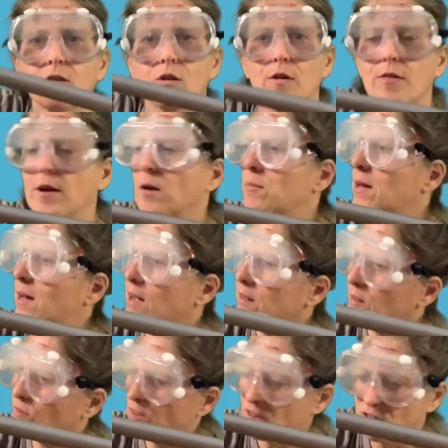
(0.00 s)
in there because
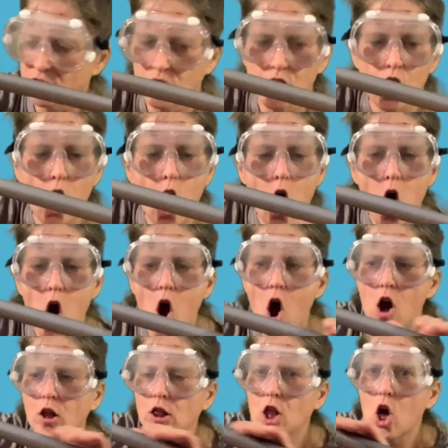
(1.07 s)
of these
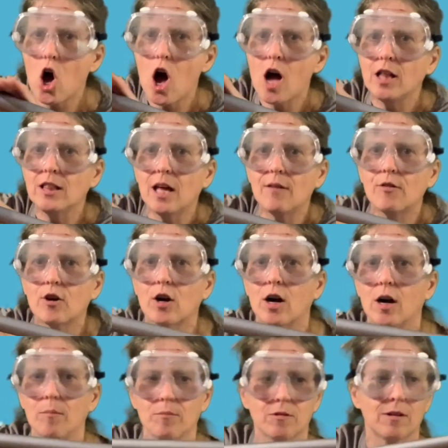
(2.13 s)
long, long lever
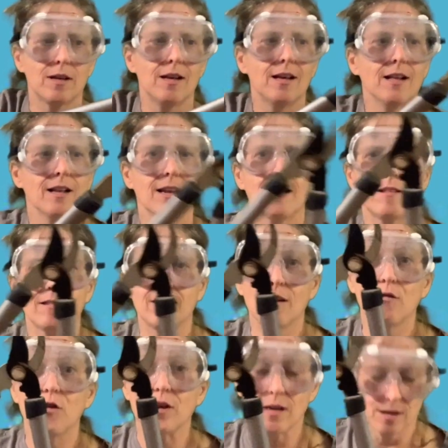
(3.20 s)
arms. Let's see
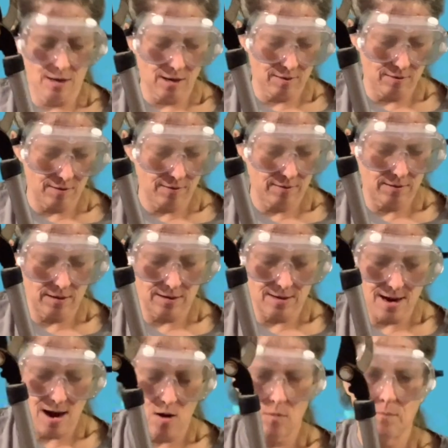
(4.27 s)
if we can cut this stick
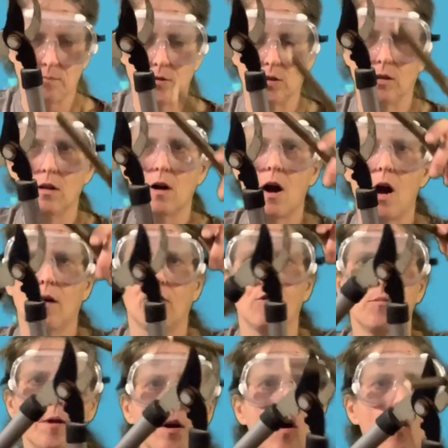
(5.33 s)
now. It's a little awkward for
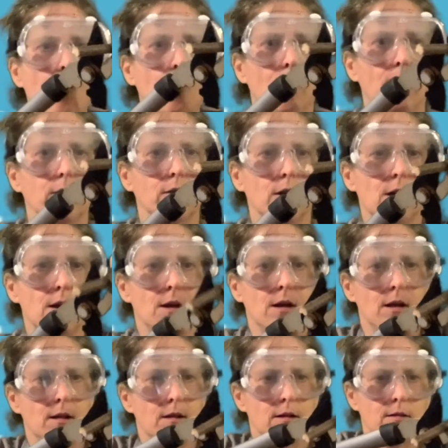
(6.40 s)
me to hold this.
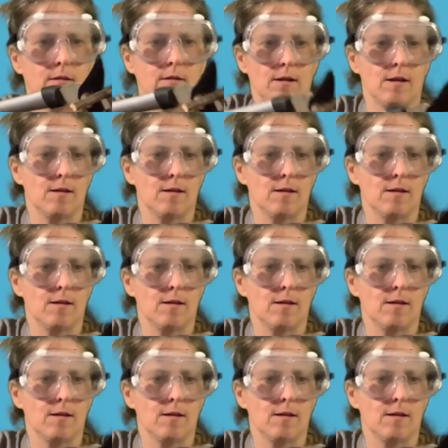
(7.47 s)
Let's see.